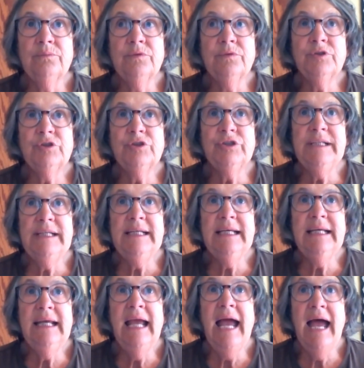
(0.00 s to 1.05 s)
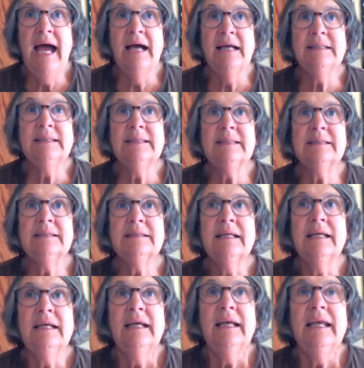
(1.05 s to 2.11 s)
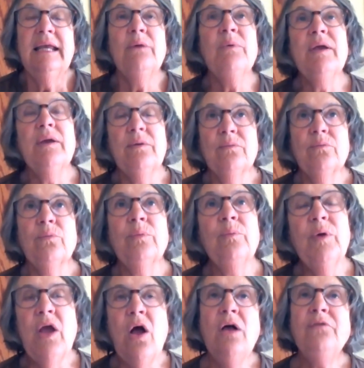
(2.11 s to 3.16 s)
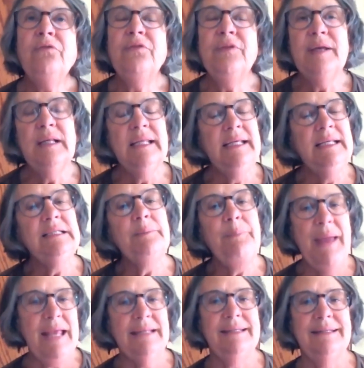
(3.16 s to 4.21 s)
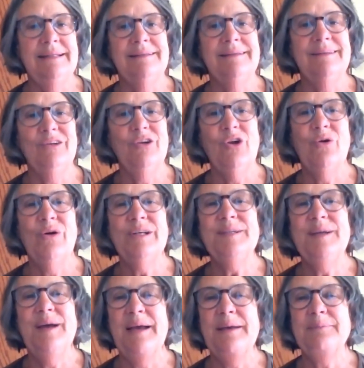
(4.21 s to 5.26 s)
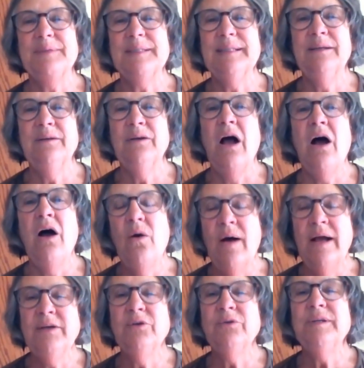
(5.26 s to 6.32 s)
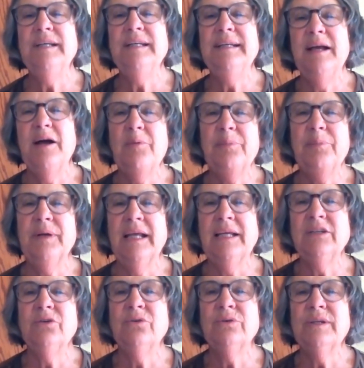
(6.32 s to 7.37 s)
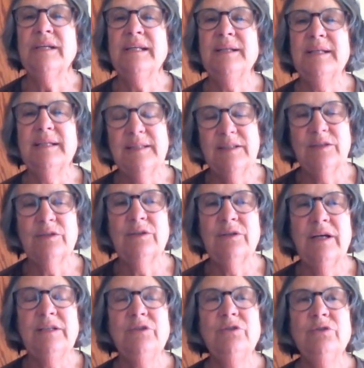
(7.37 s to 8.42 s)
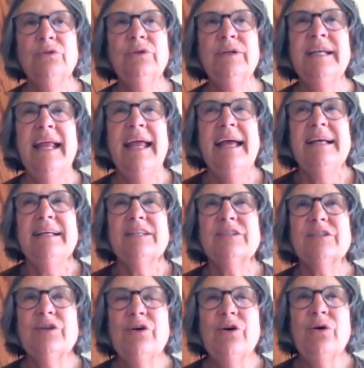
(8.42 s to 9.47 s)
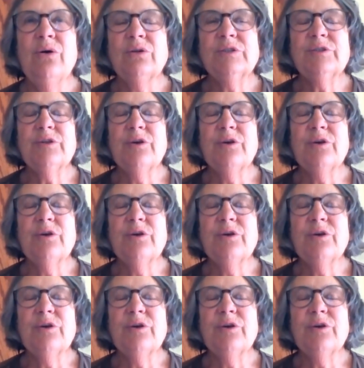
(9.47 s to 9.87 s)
she has, we all feel independent, you know, at times, and oh, I don't need help, and I don't need this, or I do. And so